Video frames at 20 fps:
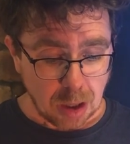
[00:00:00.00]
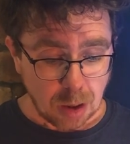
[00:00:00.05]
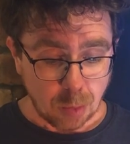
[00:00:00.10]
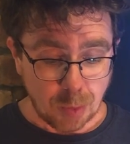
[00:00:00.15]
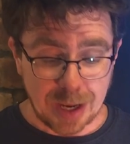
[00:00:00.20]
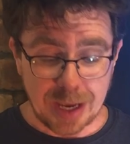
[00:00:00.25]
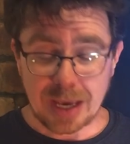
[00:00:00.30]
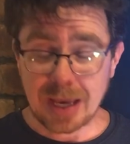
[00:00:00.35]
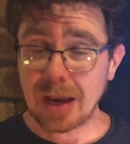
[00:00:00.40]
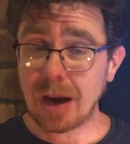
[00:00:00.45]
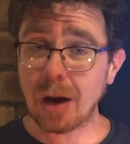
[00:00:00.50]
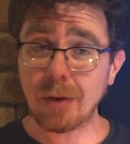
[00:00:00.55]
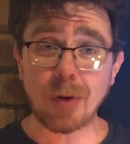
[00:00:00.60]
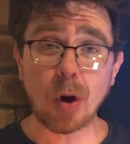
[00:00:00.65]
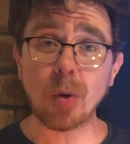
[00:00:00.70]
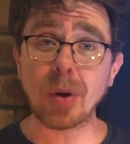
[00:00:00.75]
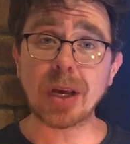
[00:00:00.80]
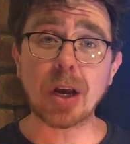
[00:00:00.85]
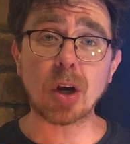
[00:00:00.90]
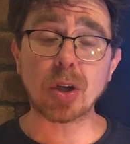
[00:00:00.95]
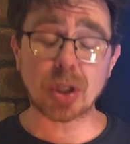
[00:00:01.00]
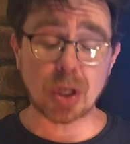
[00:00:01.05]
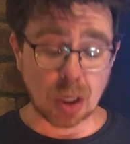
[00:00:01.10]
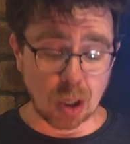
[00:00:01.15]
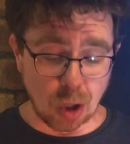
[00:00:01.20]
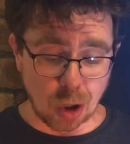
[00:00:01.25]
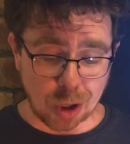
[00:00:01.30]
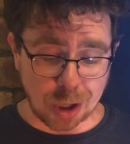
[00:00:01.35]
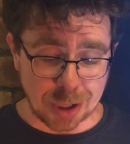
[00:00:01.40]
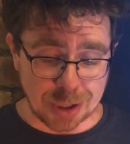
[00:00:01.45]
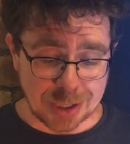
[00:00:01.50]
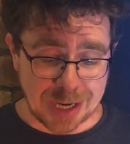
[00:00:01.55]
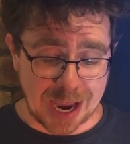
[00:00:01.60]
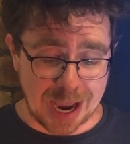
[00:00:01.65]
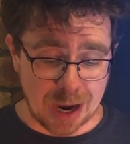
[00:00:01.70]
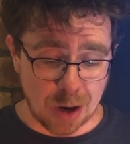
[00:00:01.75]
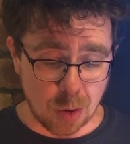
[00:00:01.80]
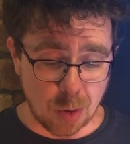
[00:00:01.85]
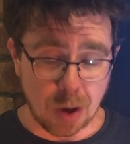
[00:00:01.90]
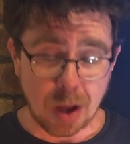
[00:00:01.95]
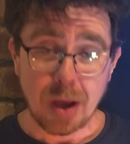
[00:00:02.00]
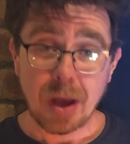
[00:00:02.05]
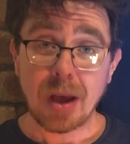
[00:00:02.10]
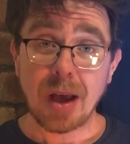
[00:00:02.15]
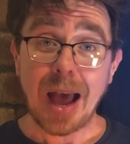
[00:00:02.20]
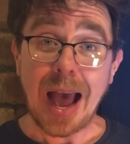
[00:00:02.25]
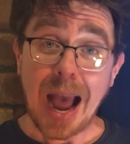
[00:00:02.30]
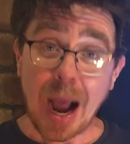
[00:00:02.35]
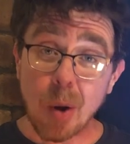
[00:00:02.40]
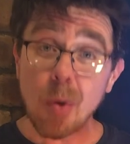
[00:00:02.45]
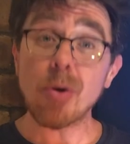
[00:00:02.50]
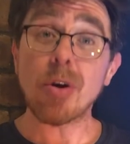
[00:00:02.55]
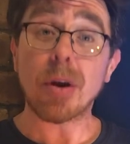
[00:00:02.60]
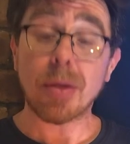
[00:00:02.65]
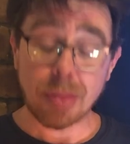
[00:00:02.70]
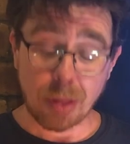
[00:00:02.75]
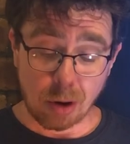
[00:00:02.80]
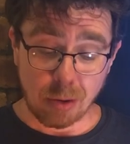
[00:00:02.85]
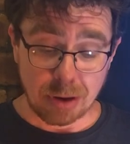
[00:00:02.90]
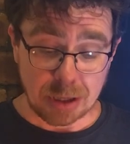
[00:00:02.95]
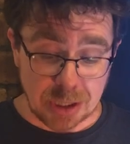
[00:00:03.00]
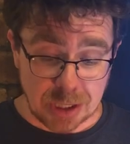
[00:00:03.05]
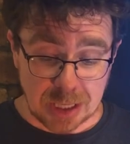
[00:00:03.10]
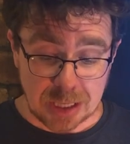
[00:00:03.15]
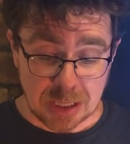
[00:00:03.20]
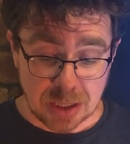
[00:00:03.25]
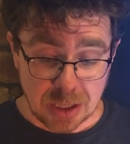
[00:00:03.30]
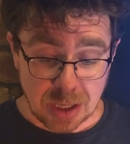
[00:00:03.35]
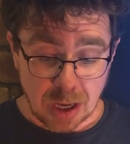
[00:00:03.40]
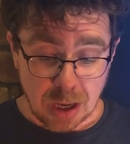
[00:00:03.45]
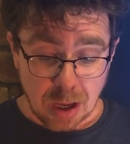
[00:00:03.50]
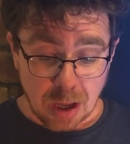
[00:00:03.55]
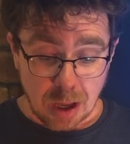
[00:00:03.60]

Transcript: We have only got to look at how our authorities